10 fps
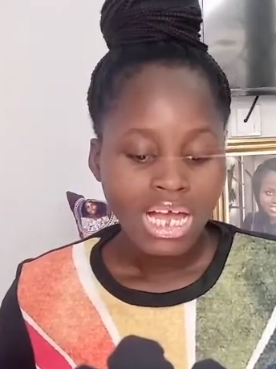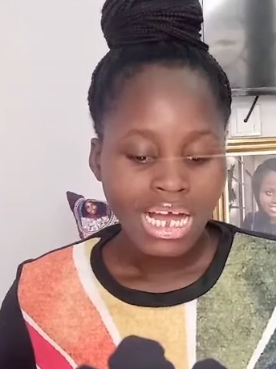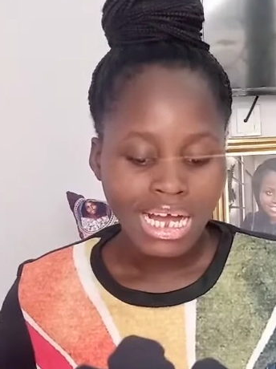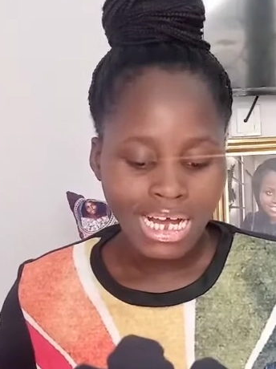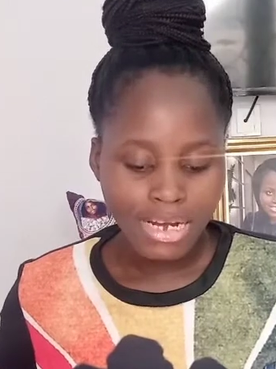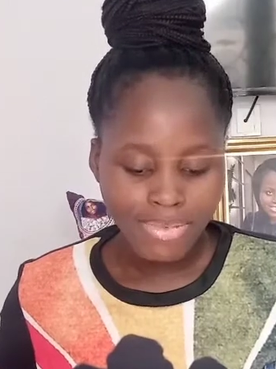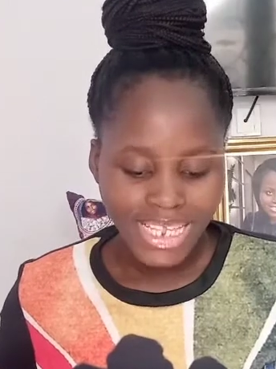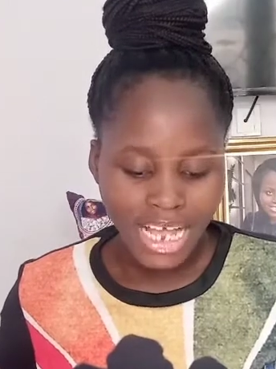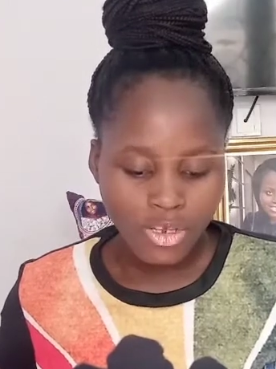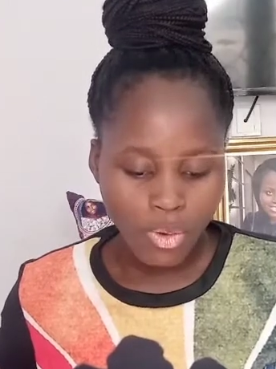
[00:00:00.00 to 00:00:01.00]

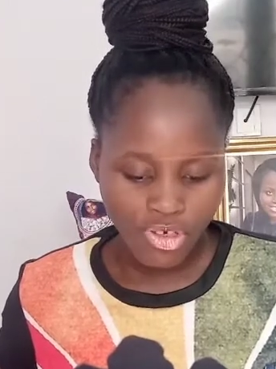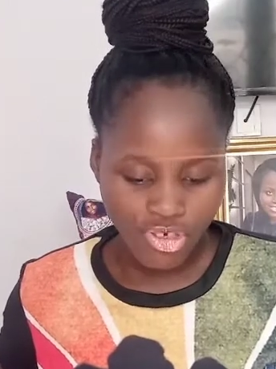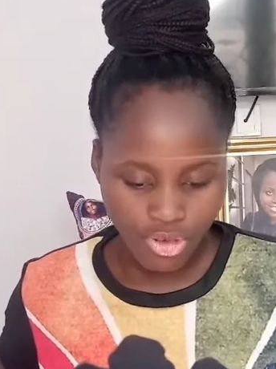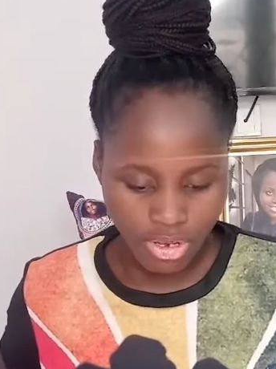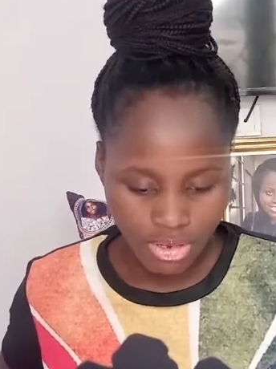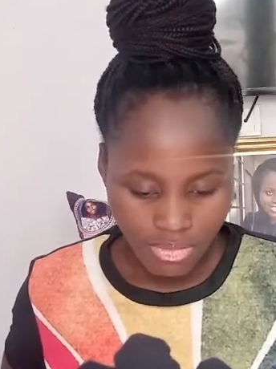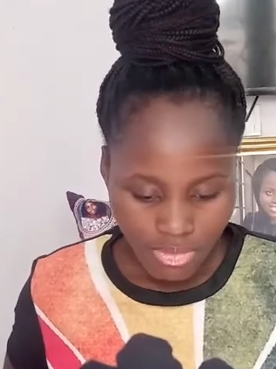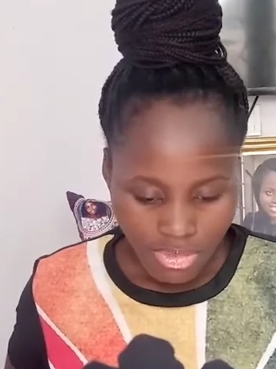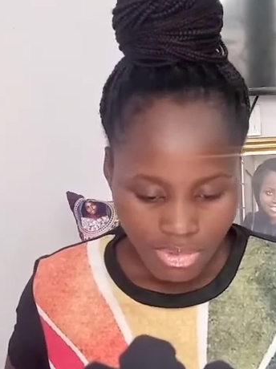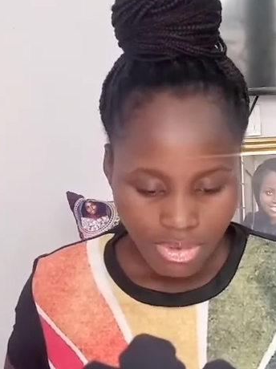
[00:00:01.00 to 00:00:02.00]
Next question.
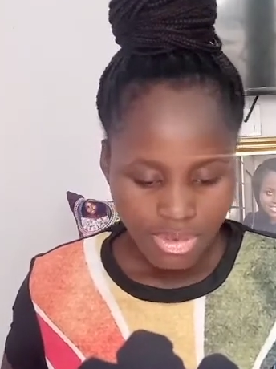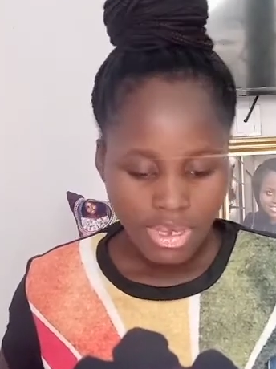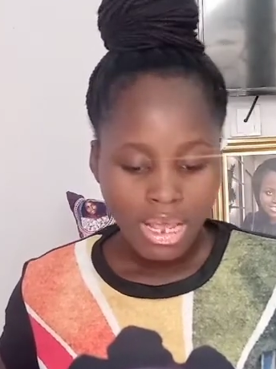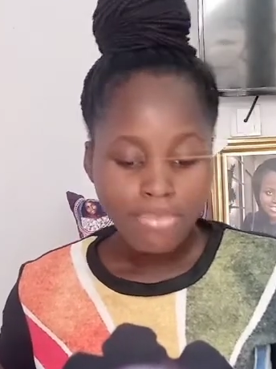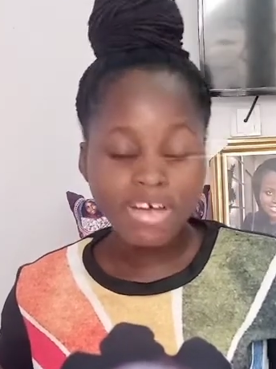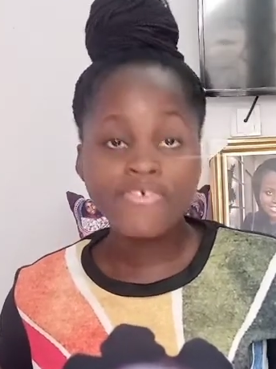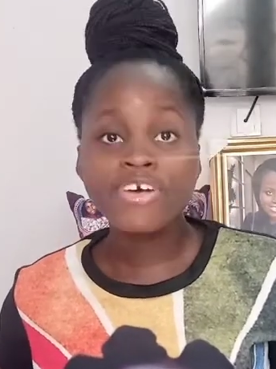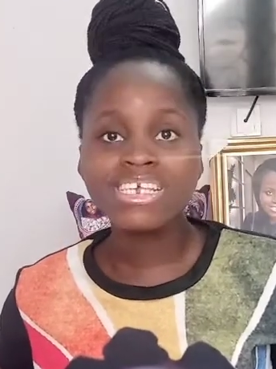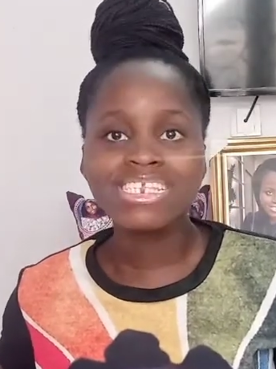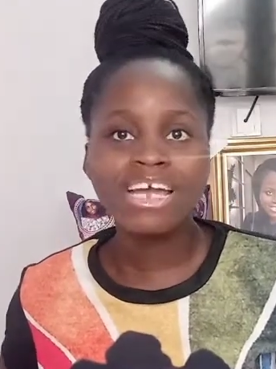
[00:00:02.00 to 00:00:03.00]
My
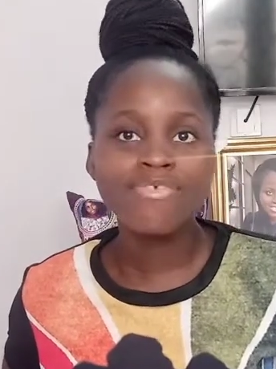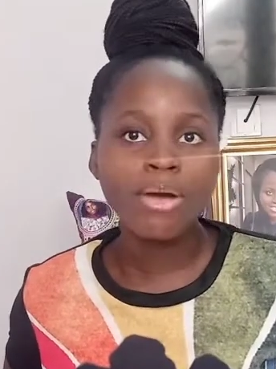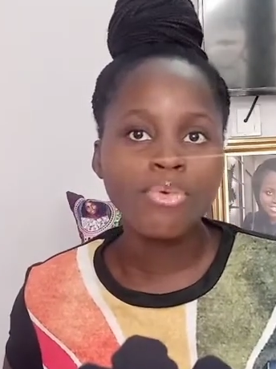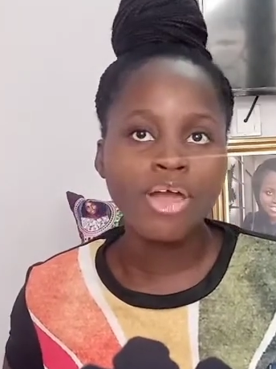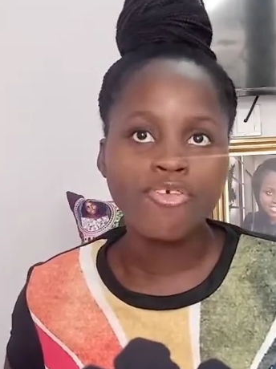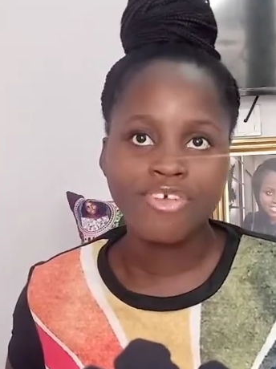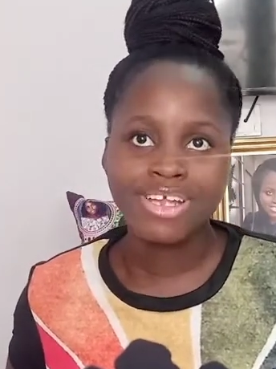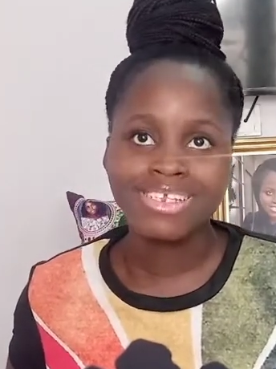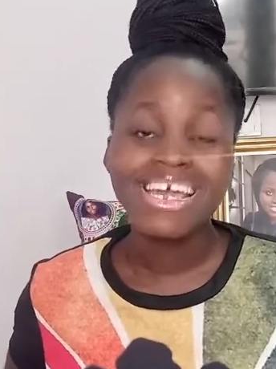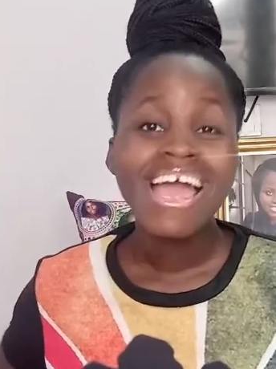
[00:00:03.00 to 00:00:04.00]
first ever
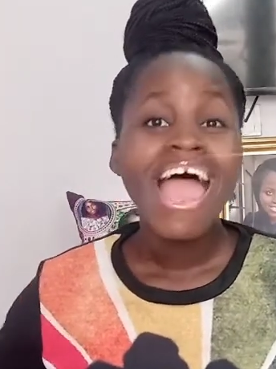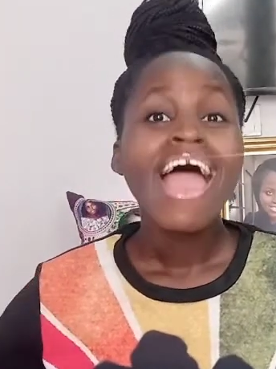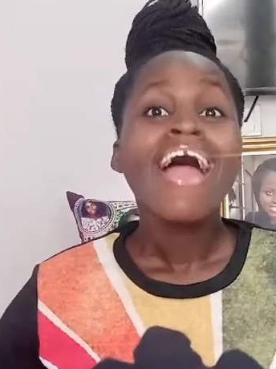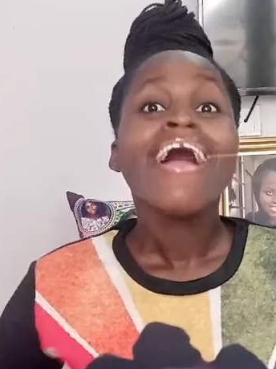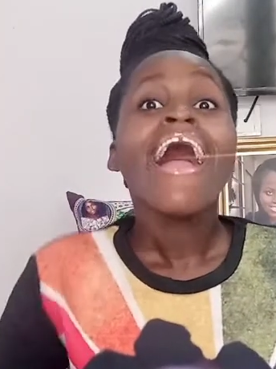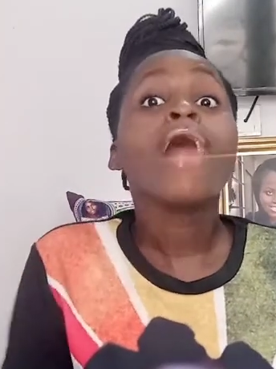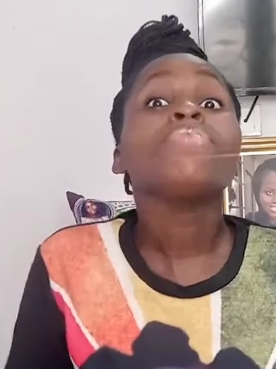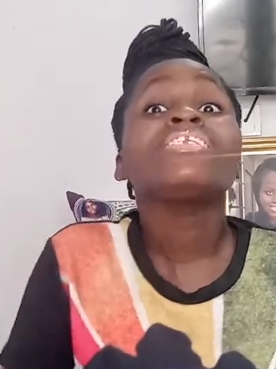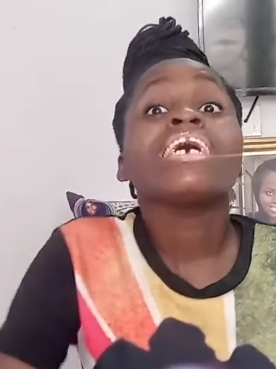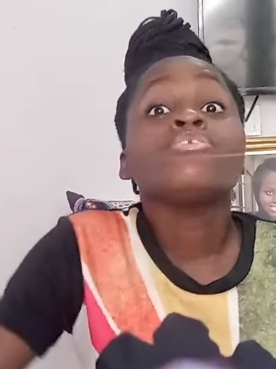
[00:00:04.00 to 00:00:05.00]
boyfriend. How
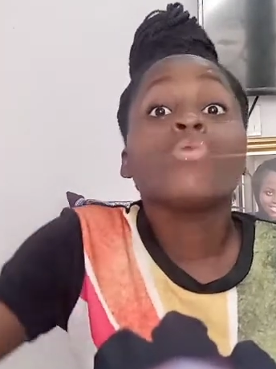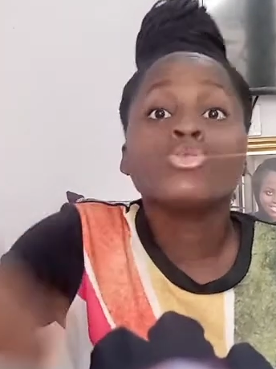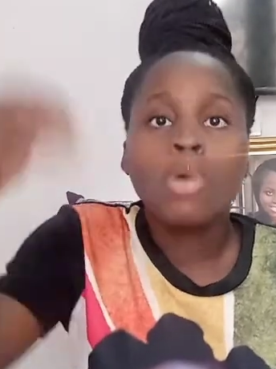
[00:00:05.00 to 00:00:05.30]
many times do you want to